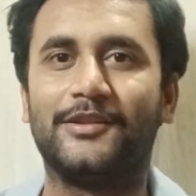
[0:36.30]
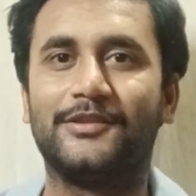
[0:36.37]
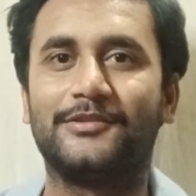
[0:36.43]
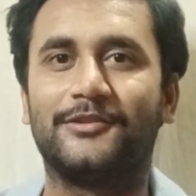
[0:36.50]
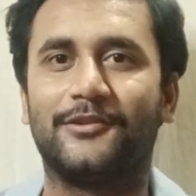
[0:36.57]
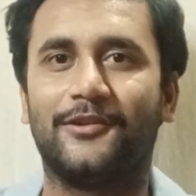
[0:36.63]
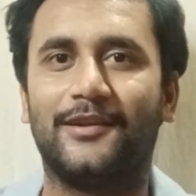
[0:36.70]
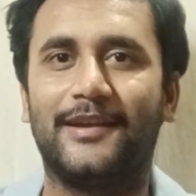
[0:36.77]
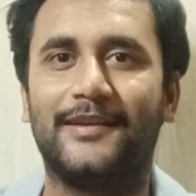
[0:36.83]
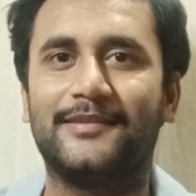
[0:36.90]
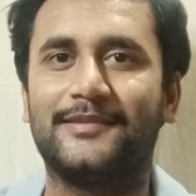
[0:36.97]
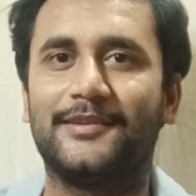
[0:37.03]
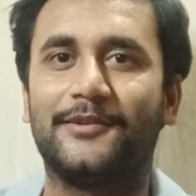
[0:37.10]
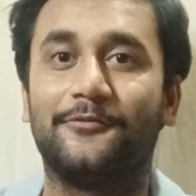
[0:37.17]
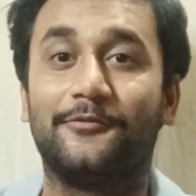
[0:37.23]
so let's
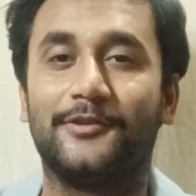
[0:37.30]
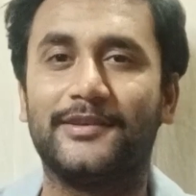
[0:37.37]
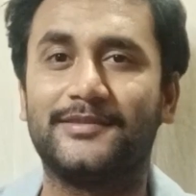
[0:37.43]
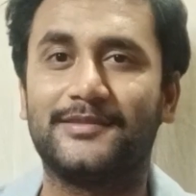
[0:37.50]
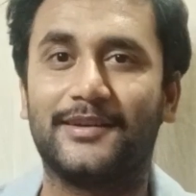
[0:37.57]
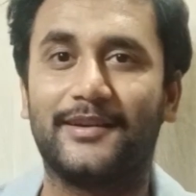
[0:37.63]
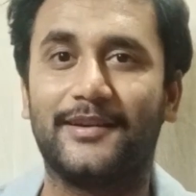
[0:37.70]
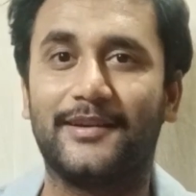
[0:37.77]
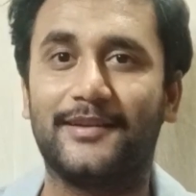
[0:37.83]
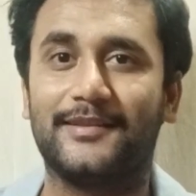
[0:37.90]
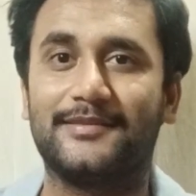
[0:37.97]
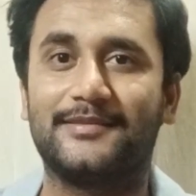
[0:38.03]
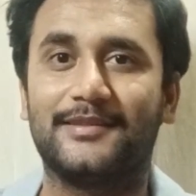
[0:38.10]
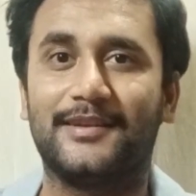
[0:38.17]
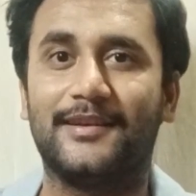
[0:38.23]
see who is the
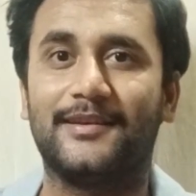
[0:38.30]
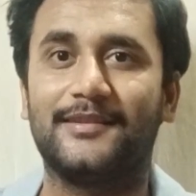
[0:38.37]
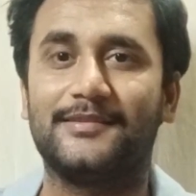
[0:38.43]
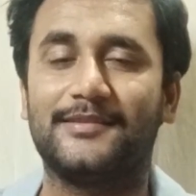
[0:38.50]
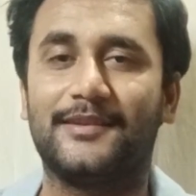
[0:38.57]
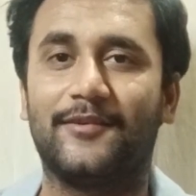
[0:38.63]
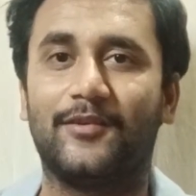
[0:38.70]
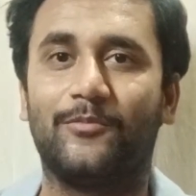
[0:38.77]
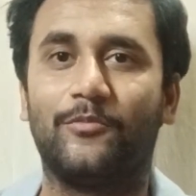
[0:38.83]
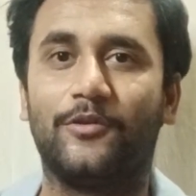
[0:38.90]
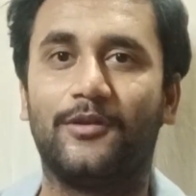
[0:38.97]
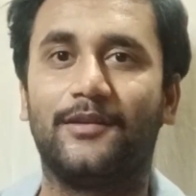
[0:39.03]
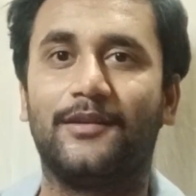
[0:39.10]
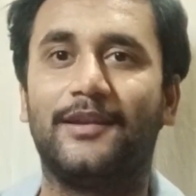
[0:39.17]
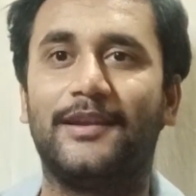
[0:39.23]
greatest scientist ever
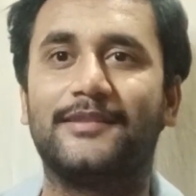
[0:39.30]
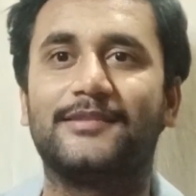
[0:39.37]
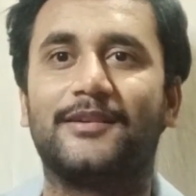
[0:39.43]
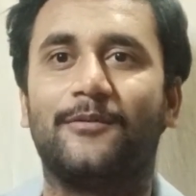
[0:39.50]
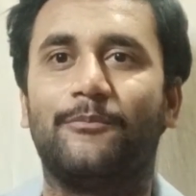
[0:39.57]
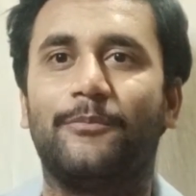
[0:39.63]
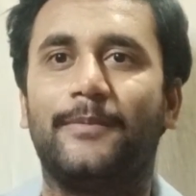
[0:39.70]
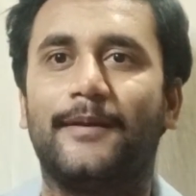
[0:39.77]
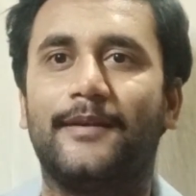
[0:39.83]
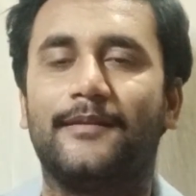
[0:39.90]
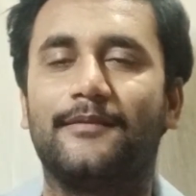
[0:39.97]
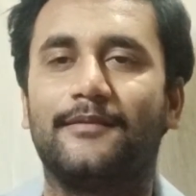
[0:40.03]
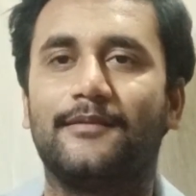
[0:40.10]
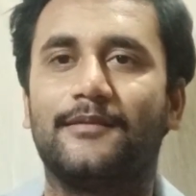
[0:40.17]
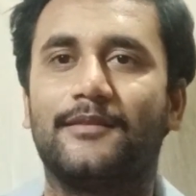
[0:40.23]
born let's compare
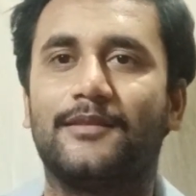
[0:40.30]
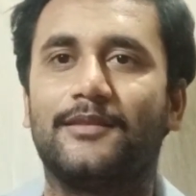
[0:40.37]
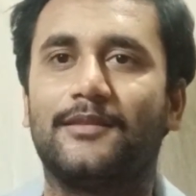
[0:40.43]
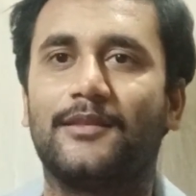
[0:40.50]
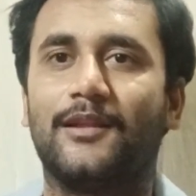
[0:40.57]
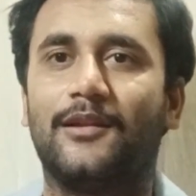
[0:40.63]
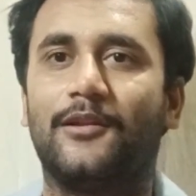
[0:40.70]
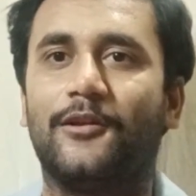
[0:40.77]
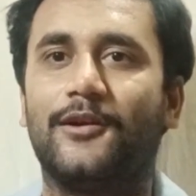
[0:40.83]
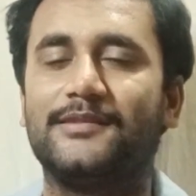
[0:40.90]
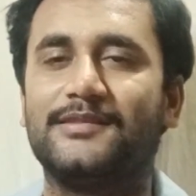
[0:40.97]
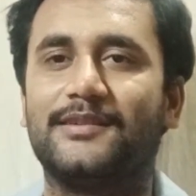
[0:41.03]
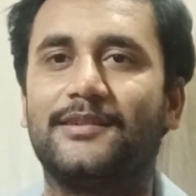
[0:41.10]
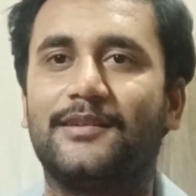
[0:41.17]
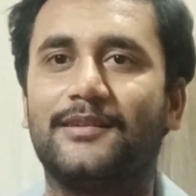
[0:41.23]
the
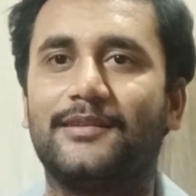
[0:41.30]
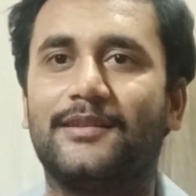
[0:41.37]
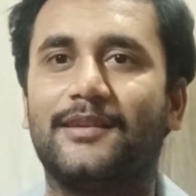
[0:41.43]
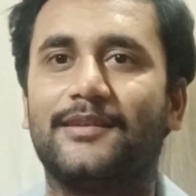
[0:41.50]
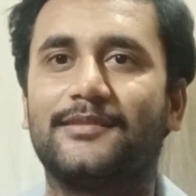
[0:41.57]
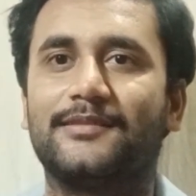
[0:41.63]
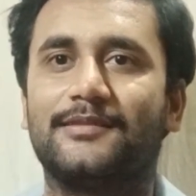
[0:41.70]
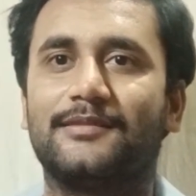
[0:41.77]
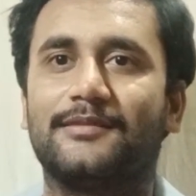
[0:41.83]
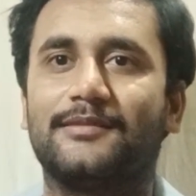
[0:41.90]
logical things